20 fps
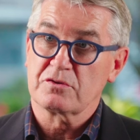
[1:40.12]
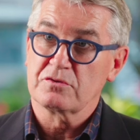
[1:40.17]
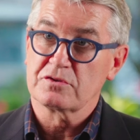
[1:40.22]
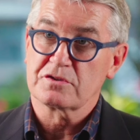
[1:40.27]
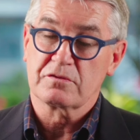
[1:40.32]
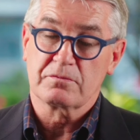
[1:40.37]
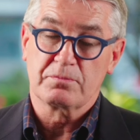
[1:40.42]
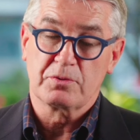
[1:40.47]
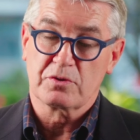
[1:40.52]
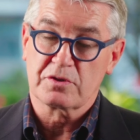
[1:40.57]
coast
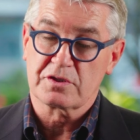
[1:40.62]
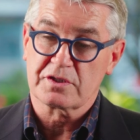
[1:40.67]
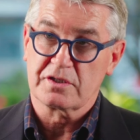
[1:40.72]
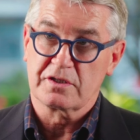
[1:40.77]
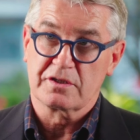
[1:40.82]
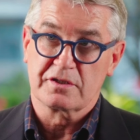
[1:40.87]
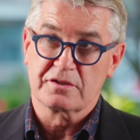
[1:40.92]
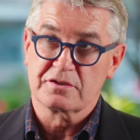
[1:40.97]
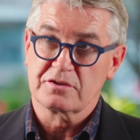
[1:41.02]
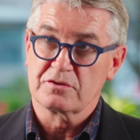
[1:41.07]
of Portugal,
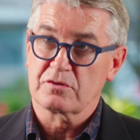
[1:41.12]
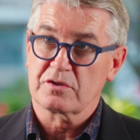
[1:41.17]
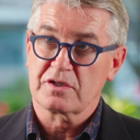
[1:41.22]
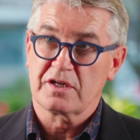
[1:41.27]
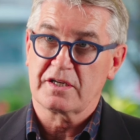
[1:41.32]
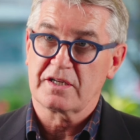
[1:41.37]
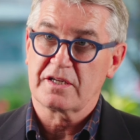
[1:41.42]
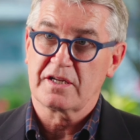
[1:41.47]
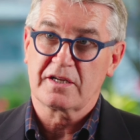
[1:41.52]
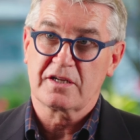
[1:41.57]
there's no
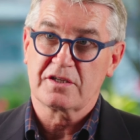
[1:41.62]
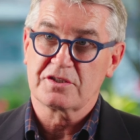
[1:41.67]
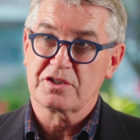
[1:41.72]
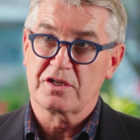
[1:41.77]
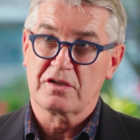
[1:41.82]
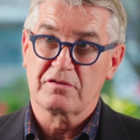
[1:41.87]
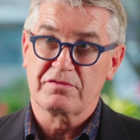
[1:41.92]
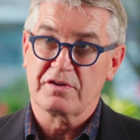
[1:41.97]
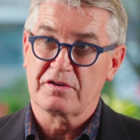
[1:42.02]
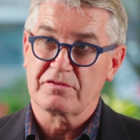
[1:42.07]
continental
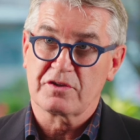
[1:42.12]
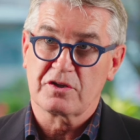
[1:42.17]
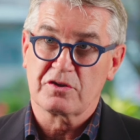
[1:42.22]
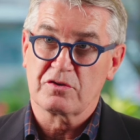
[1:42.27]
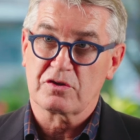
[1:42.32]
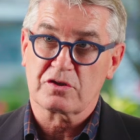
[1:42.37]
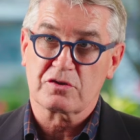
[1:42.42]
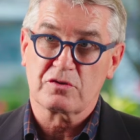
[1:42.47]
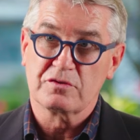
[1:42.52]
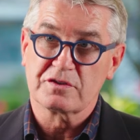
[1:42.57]
shelf off the
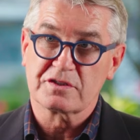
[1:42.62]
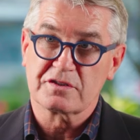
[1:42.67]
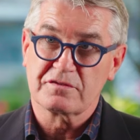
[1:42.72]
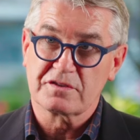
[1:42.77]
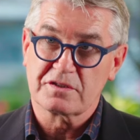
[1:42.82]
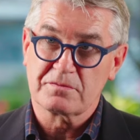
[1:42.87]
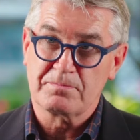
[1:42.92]
north coast of